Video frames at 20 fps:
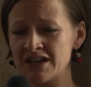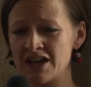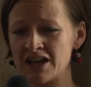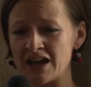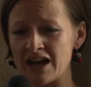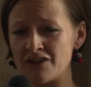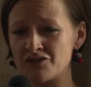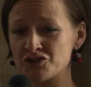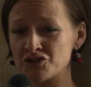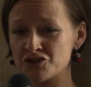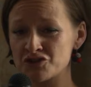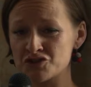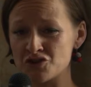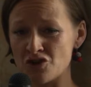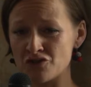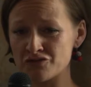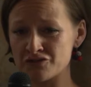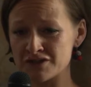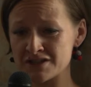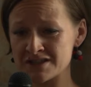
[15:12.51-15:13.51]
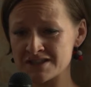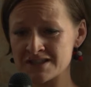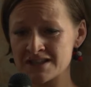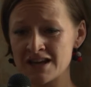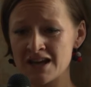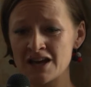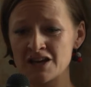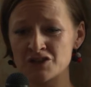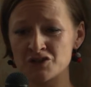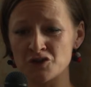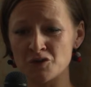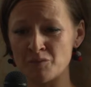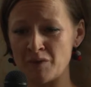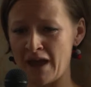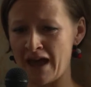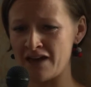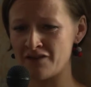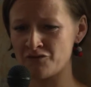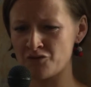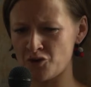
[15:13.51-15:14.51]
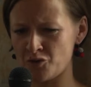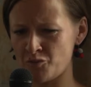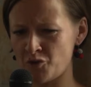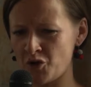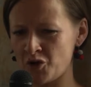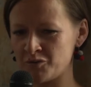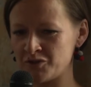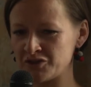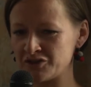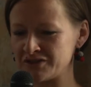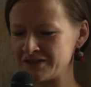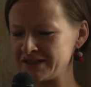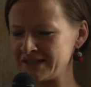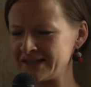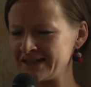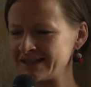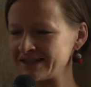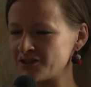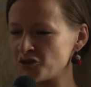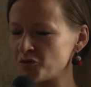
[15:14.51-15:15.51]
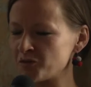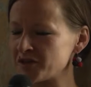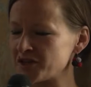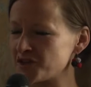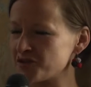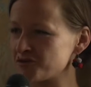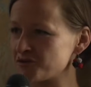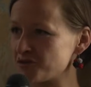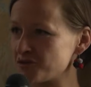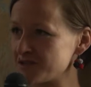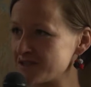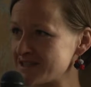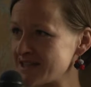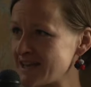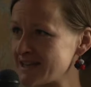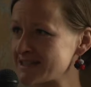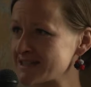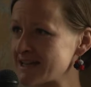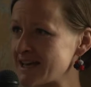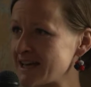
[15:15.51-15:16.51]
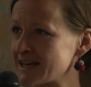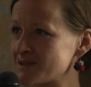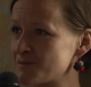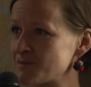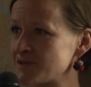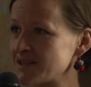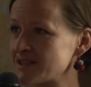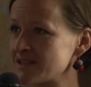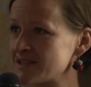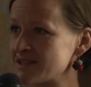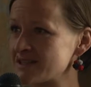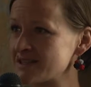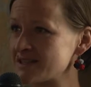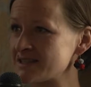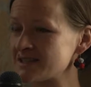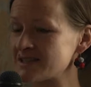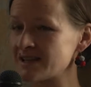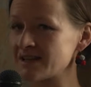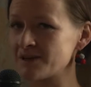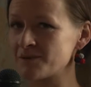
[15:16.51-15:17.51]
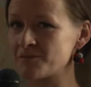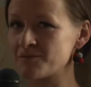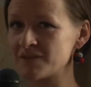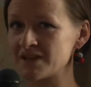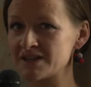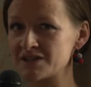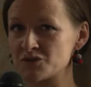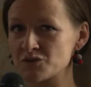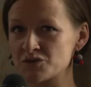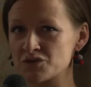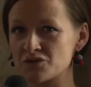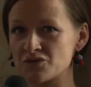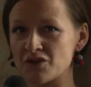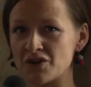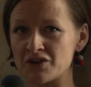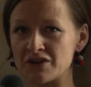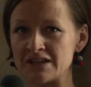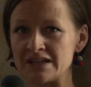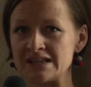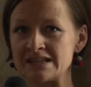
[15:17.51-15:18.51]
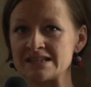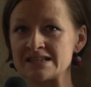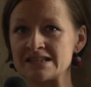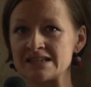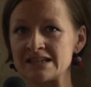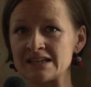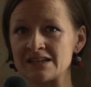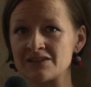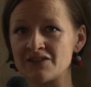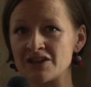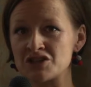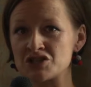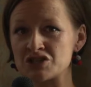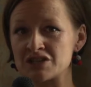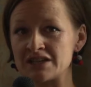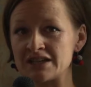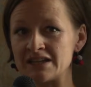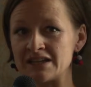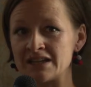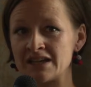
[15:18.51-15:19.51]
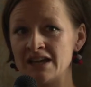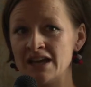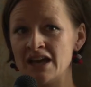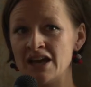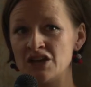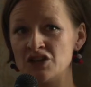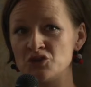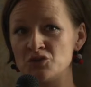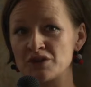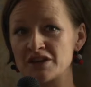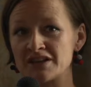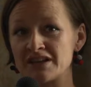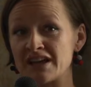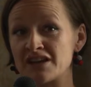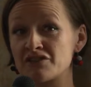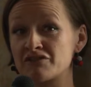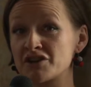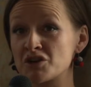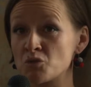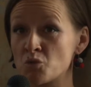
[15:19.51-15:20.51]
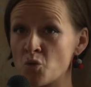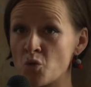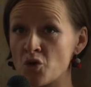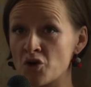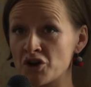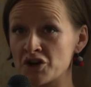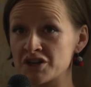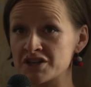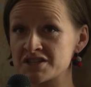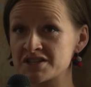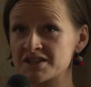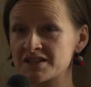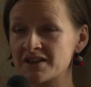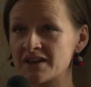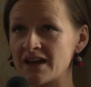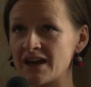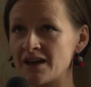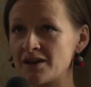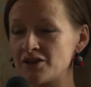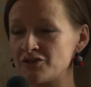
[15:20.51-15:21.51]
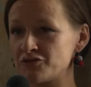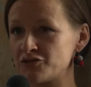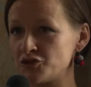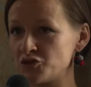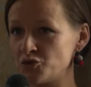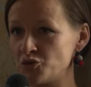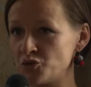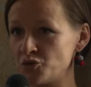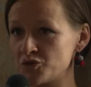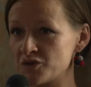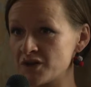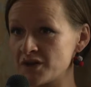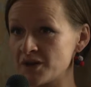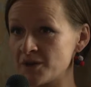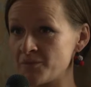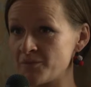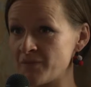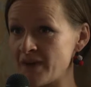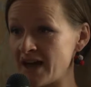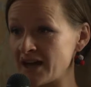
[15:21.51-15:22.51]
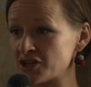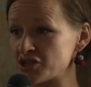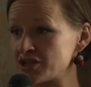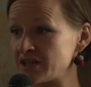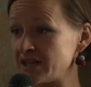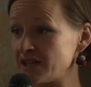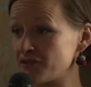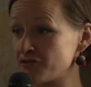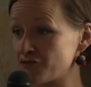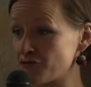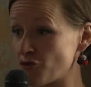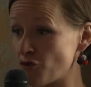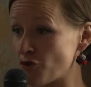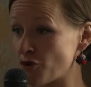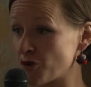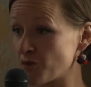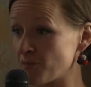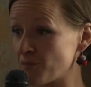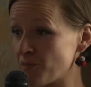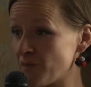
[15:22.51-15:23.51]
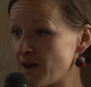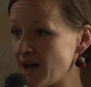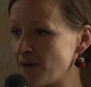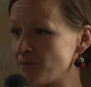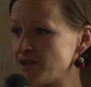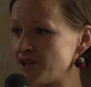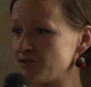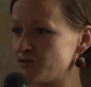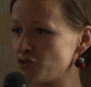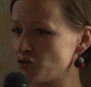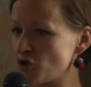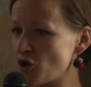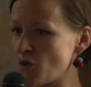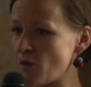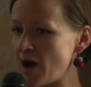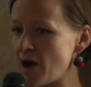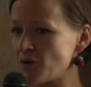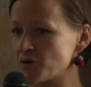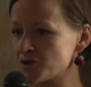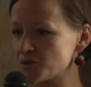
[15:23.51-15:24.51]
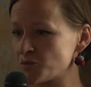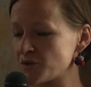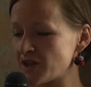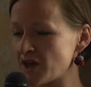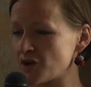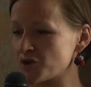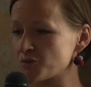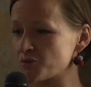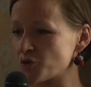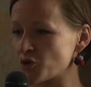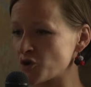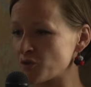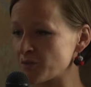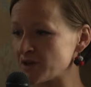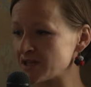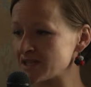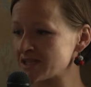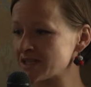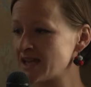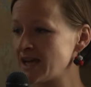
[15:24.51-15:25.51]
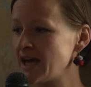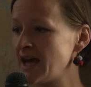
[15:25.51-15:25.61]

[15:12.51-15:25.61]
governor's office to apply for a permit to dig. Nobody of course does that because it's also very easy. Eventually you can get a reward if you actually inform. I mean, if you go out without a permit,